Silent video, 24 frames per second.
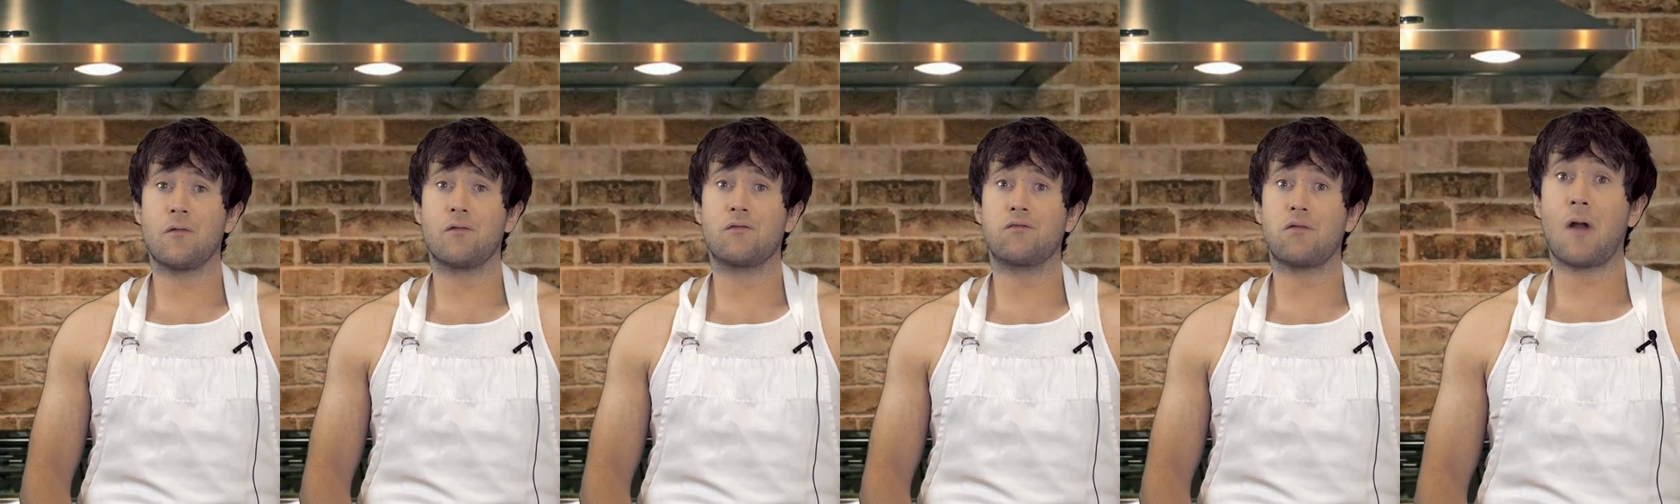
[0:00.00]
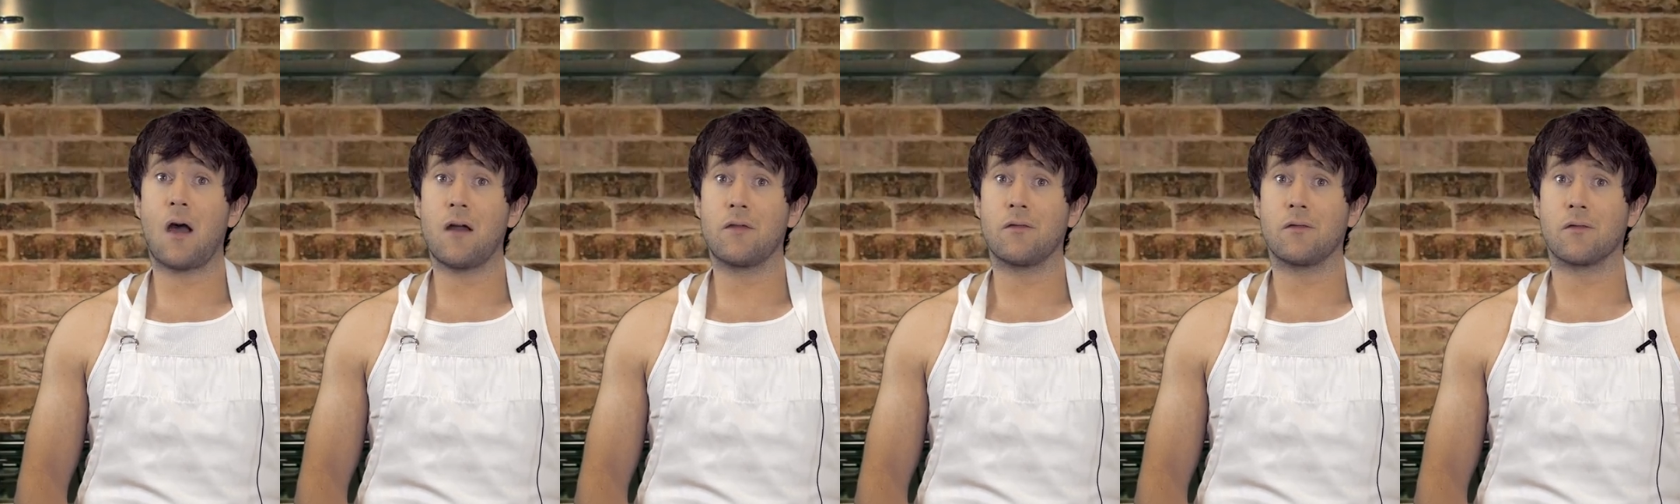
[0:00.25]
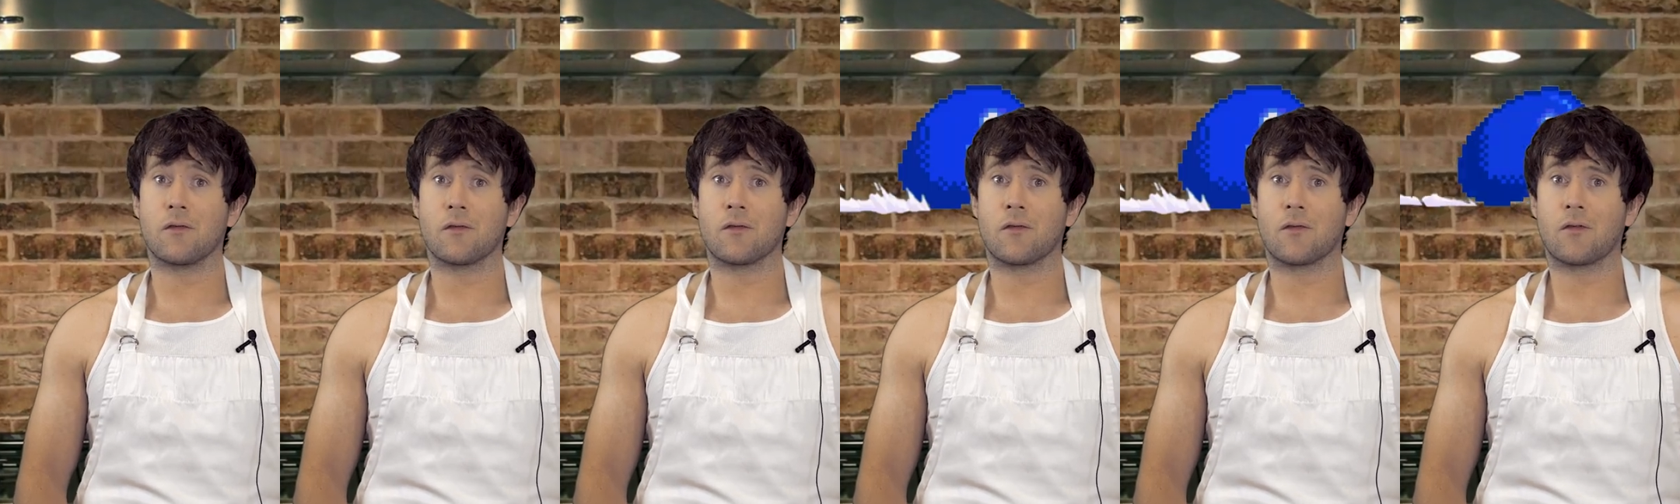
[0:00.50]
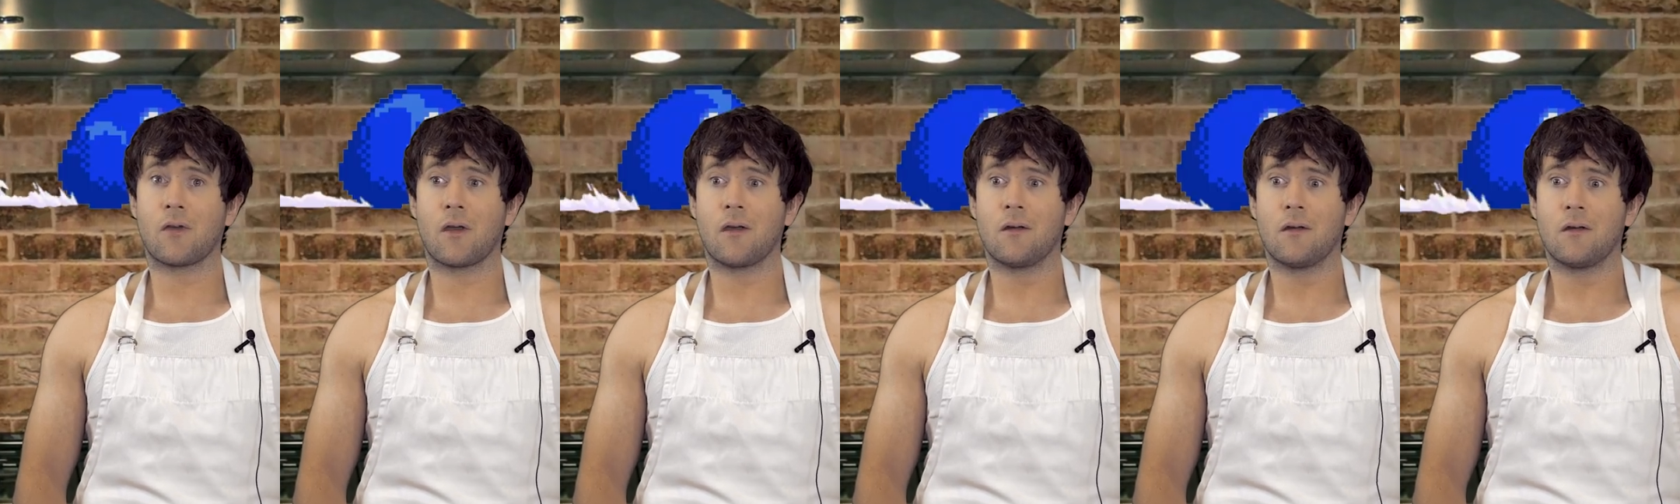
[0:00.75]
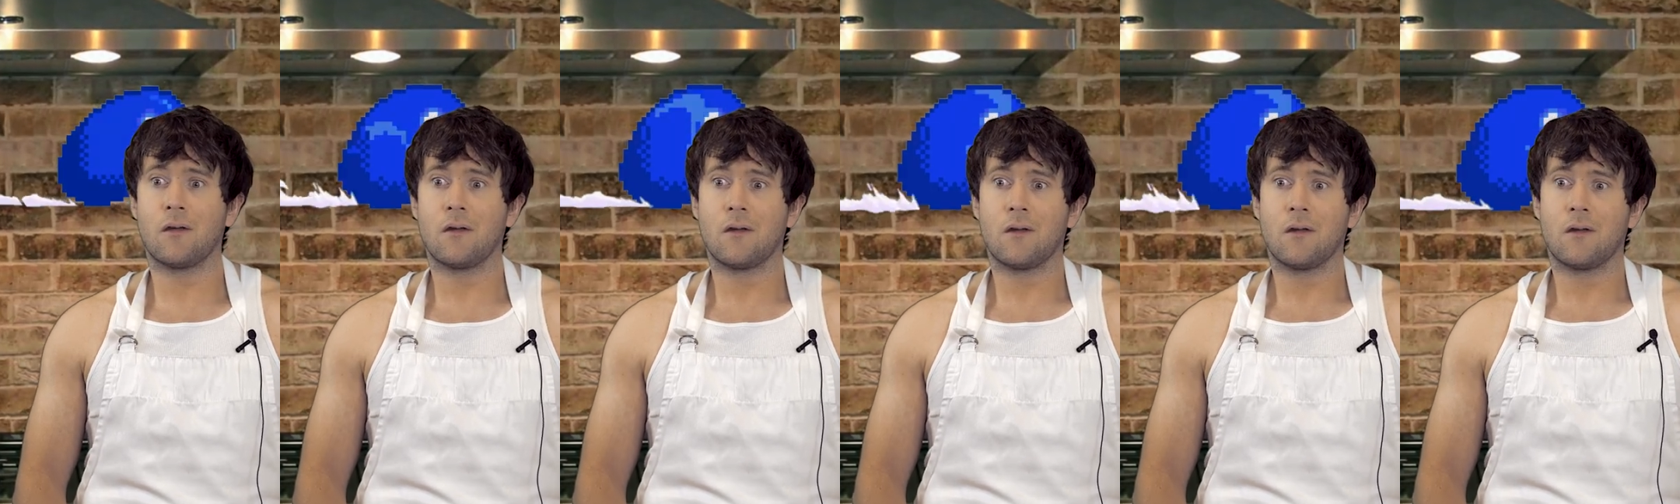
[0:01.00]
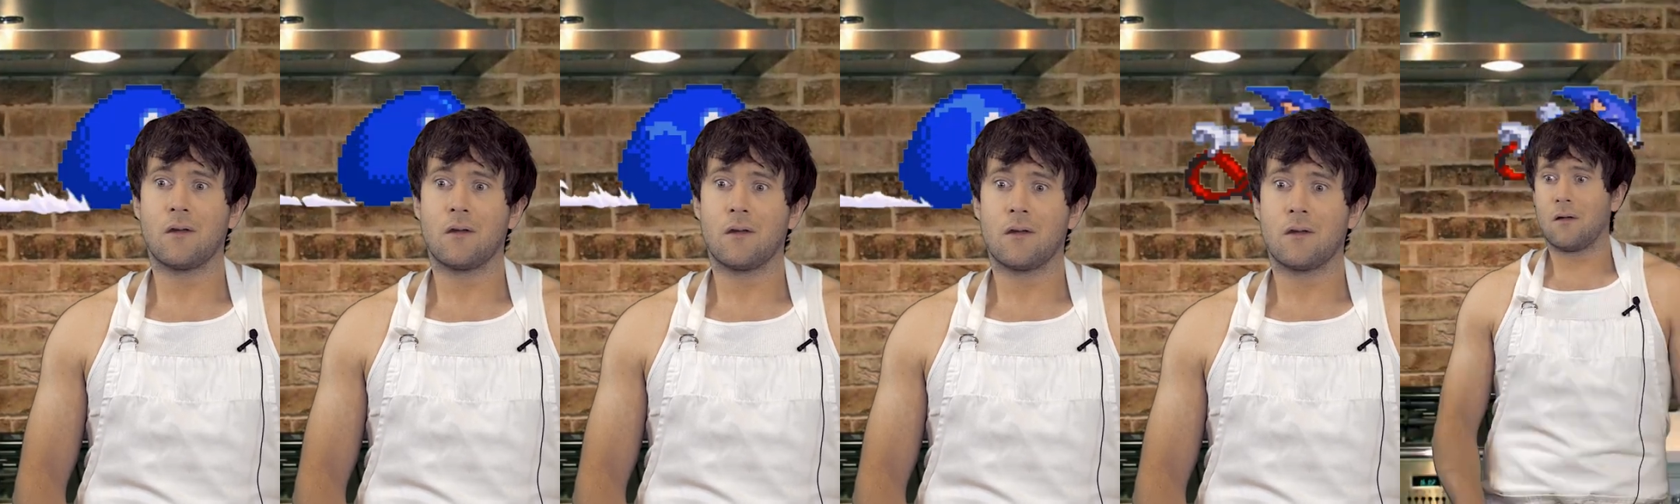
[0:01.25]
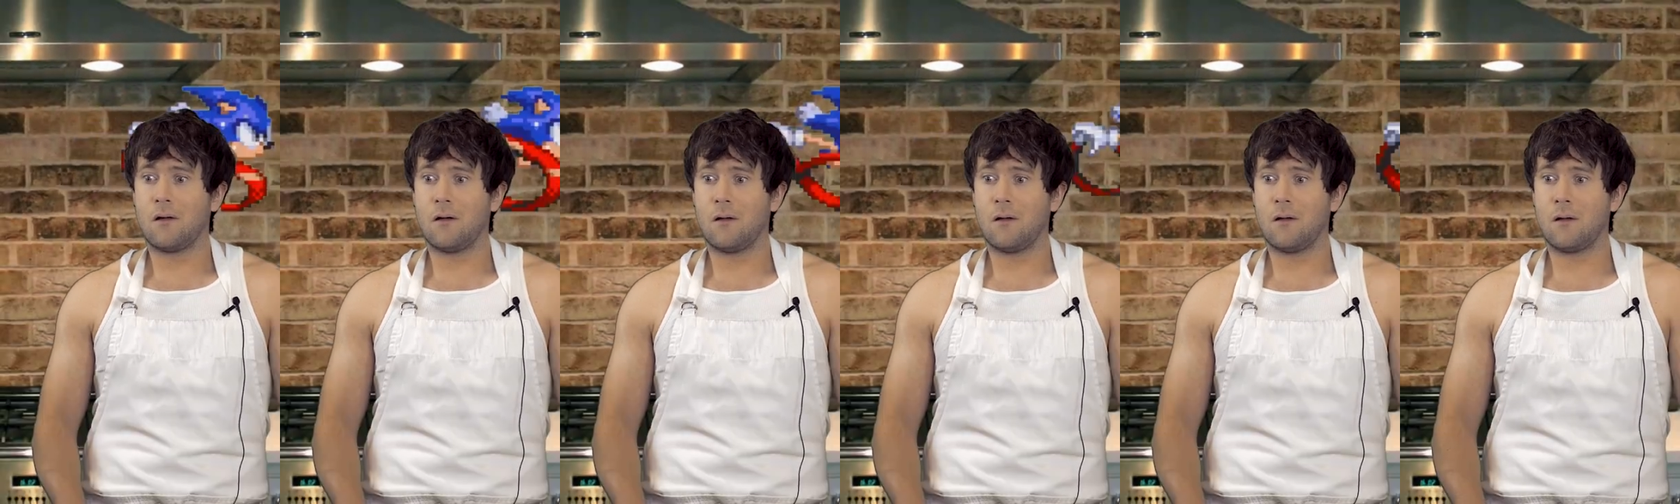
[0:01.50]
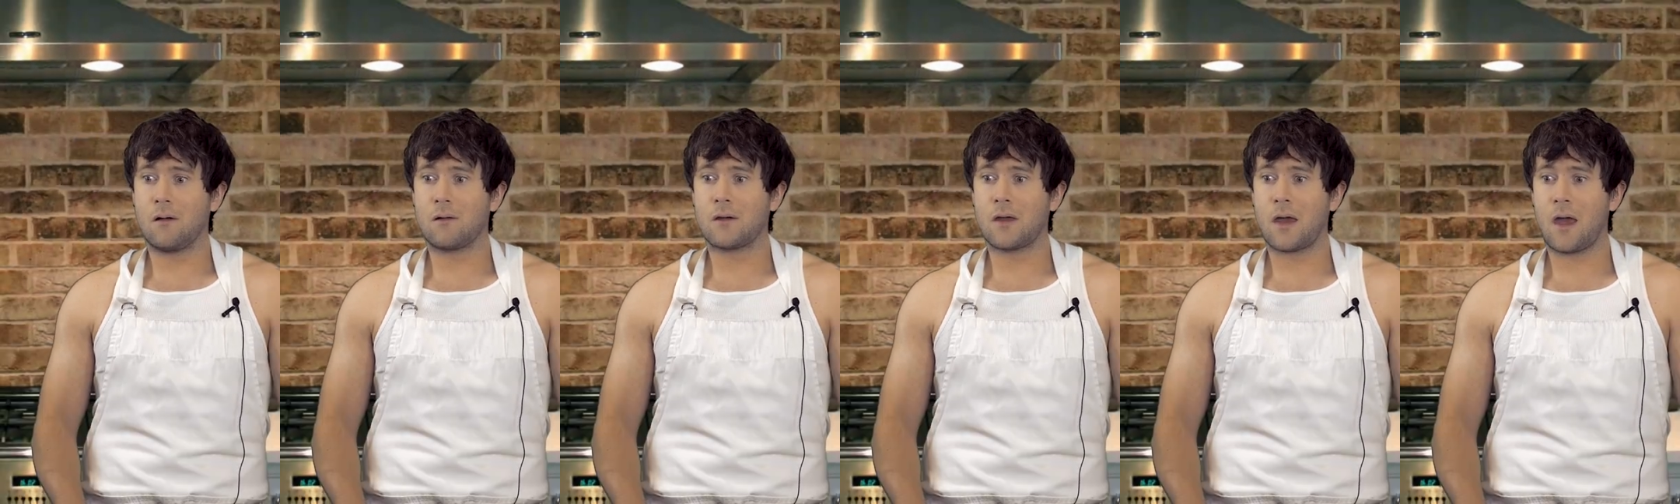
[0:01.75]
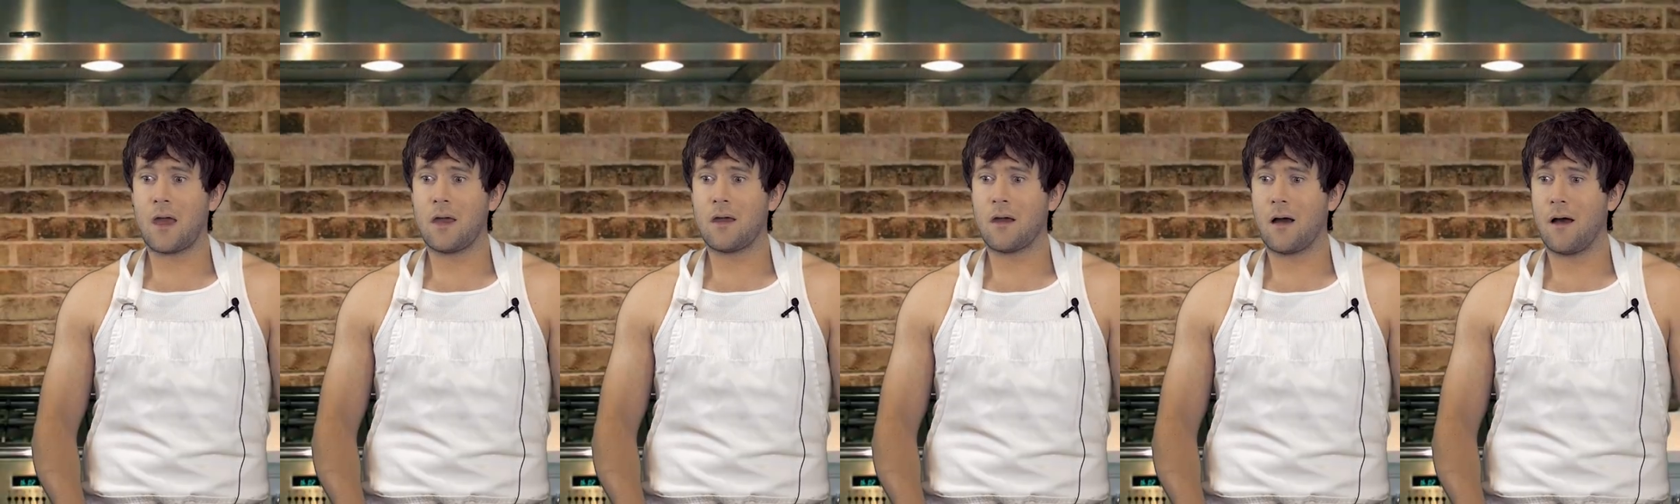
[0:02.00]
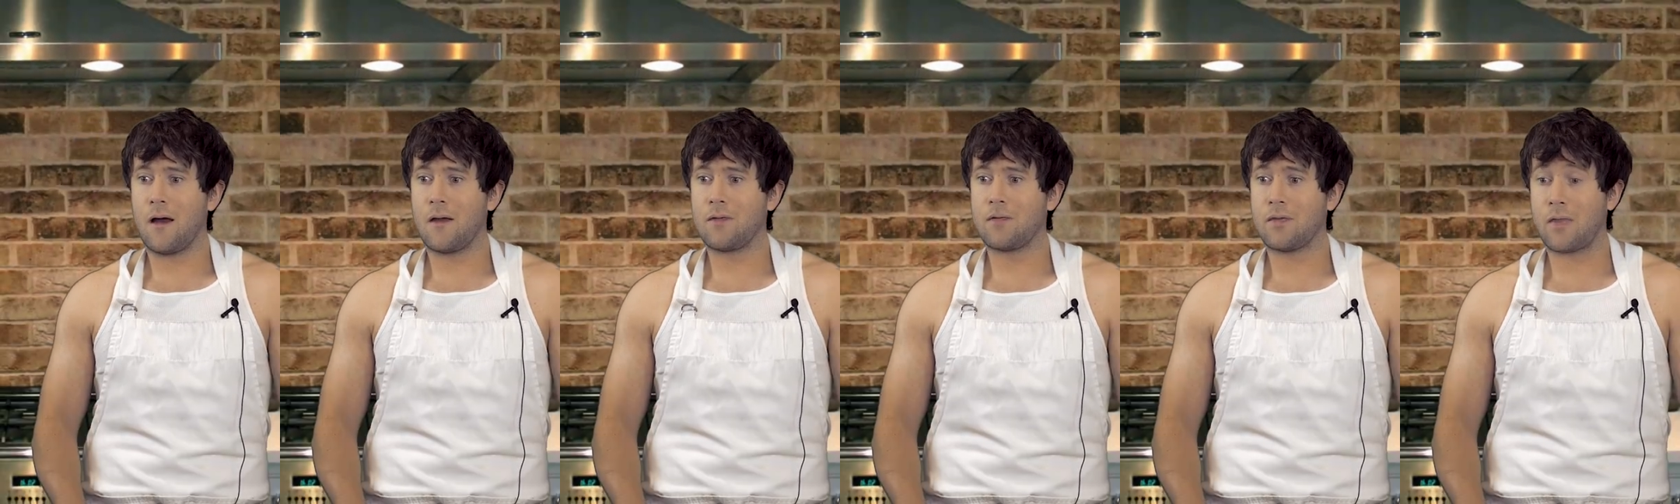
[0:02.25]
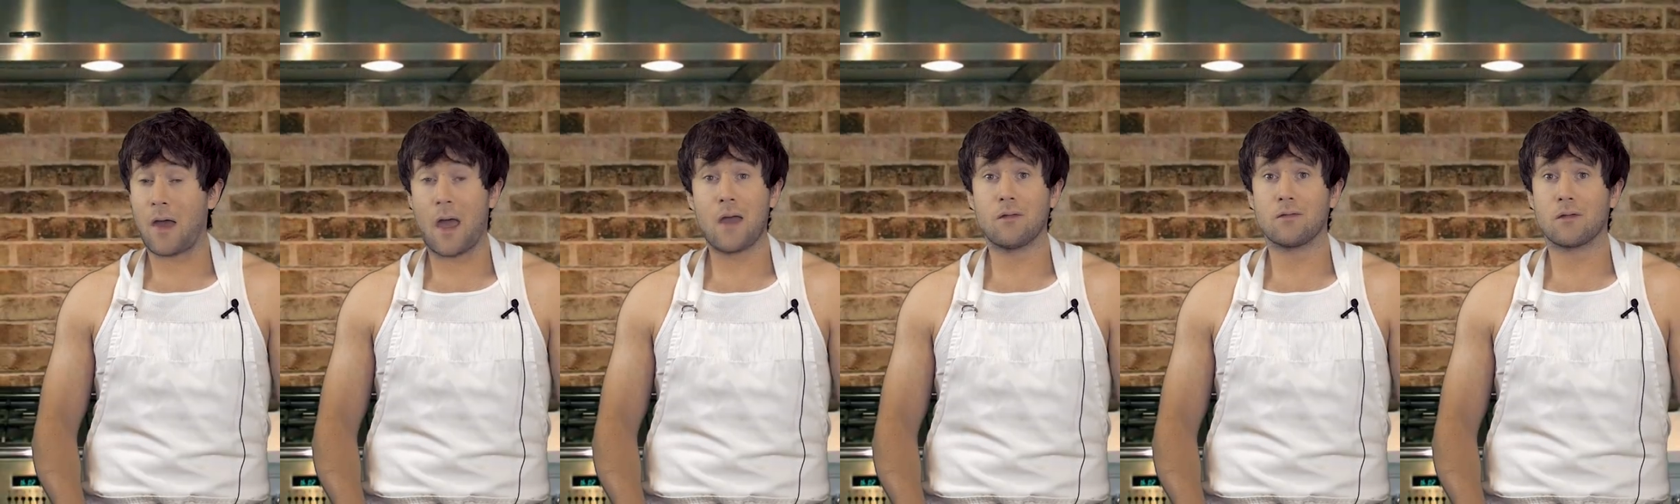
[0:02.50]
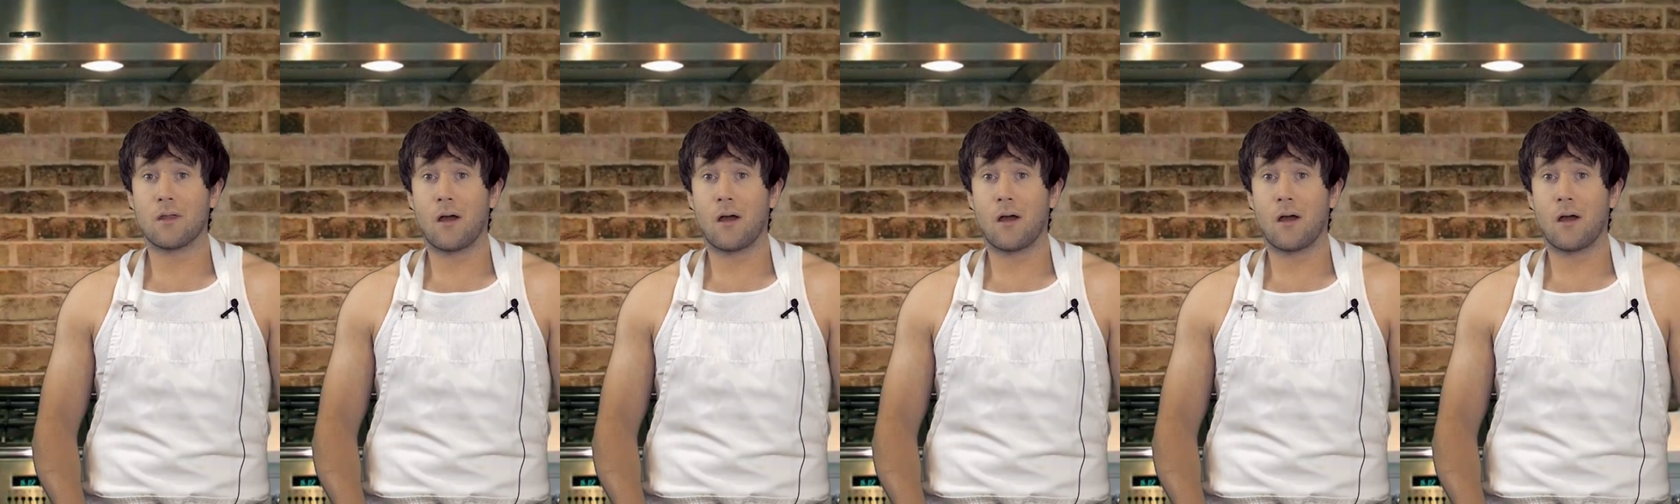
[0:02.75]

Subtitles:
runs. Okay, on that